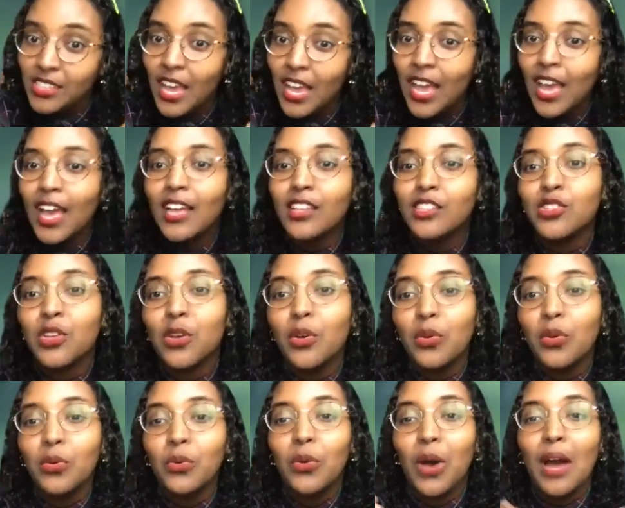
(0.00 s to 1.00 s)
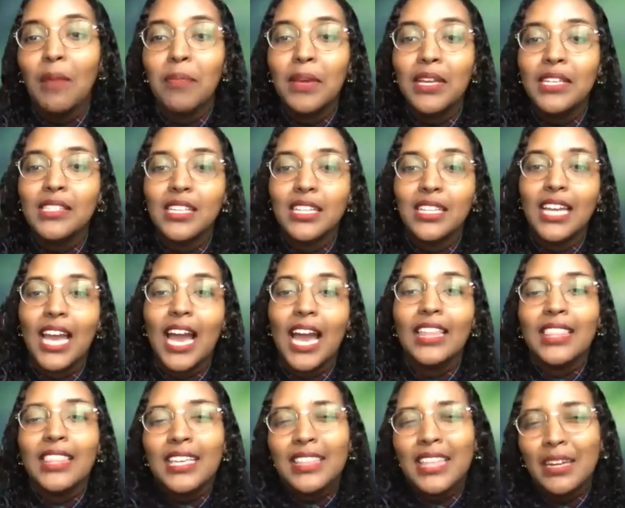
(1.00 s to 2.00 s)
And so basically, I
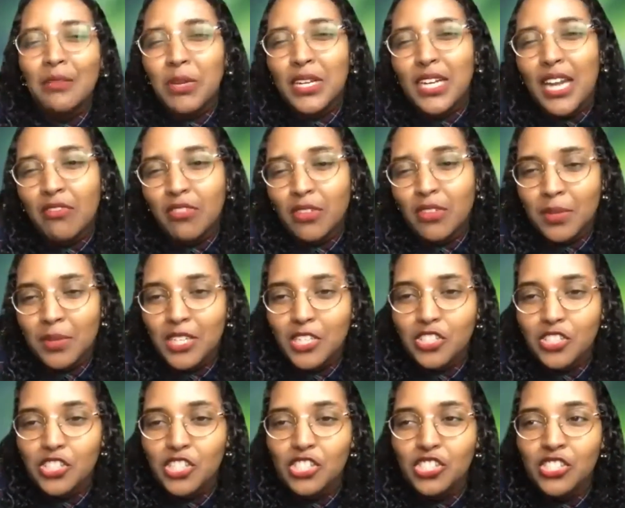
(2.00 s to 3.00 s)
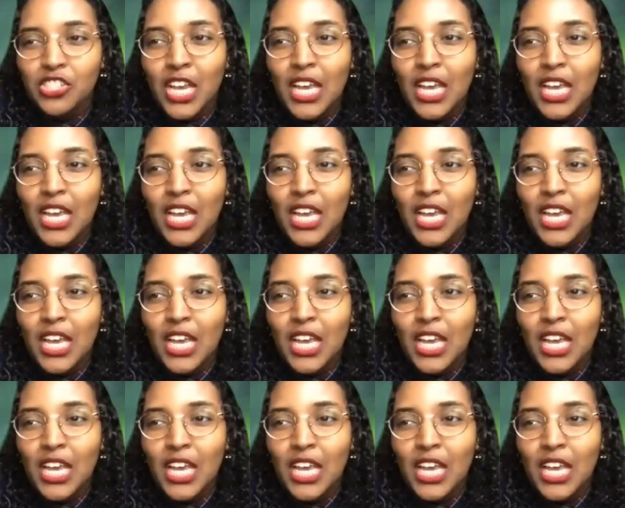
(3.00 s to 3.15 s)
think that what everybody's just,